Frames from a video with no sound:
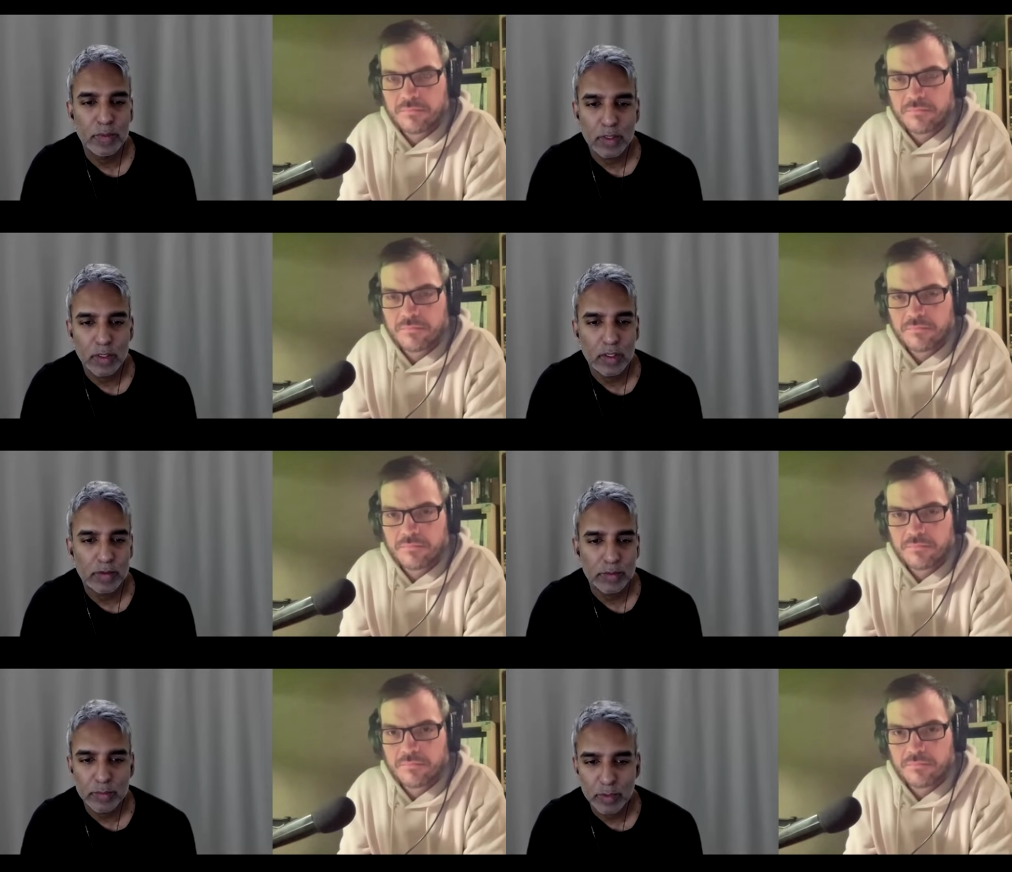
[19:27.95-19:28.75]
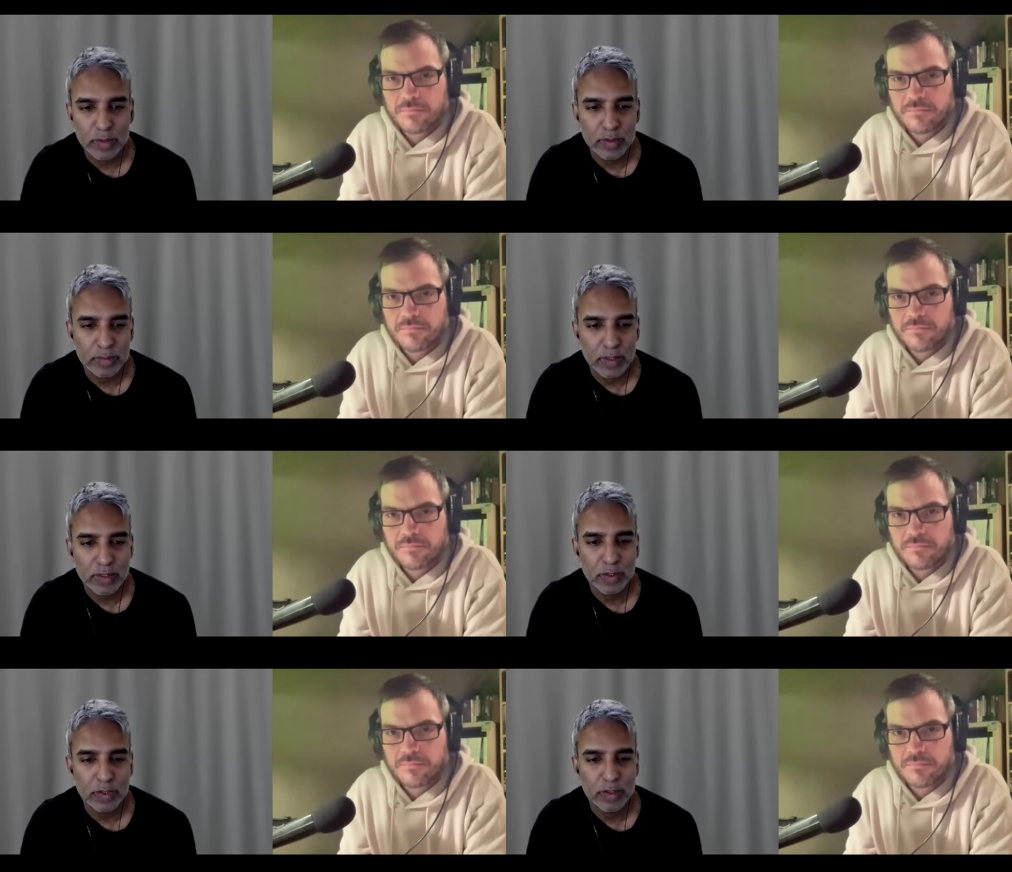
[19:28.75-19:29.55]
Speaker 1: A lot of important
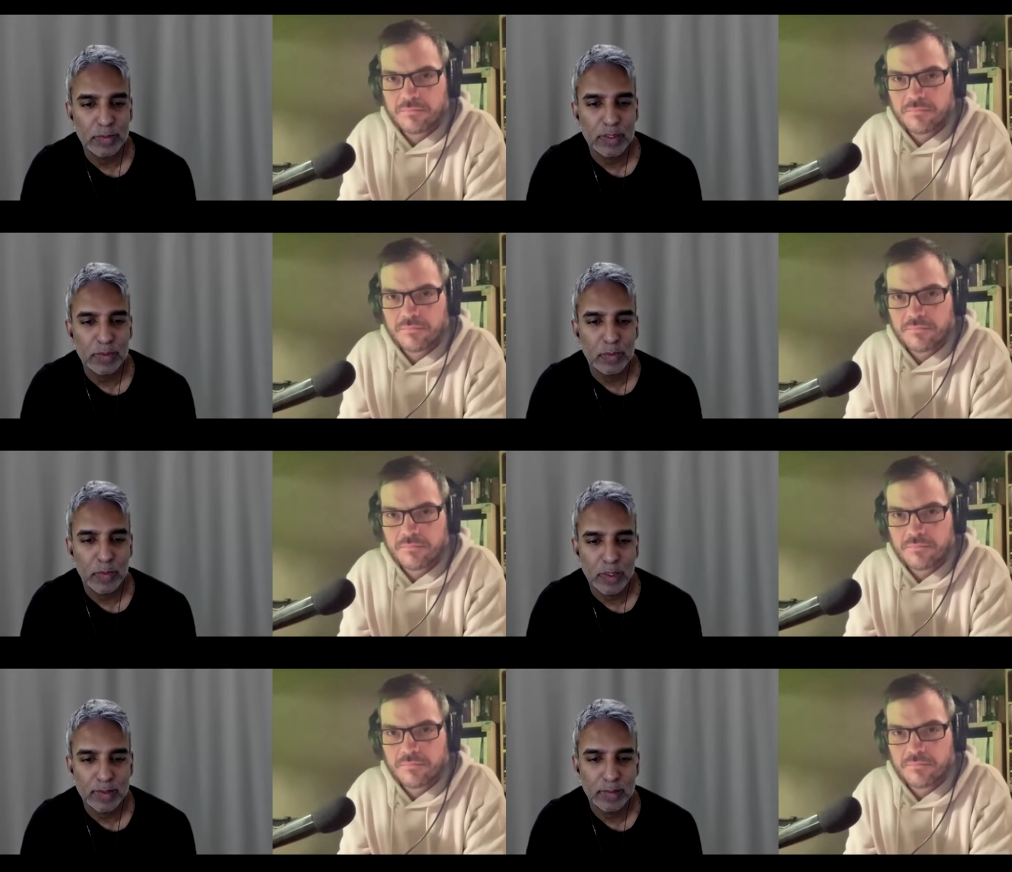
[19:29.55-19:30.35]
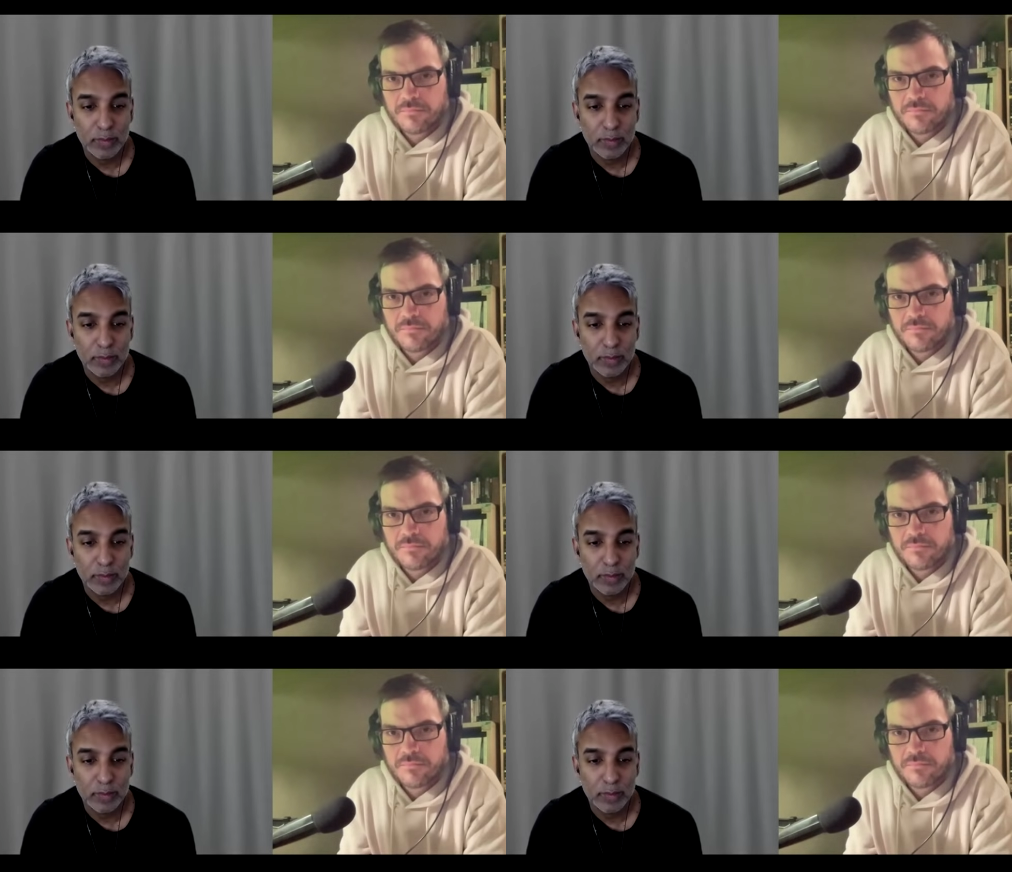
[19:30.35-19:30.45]
messages, but one of the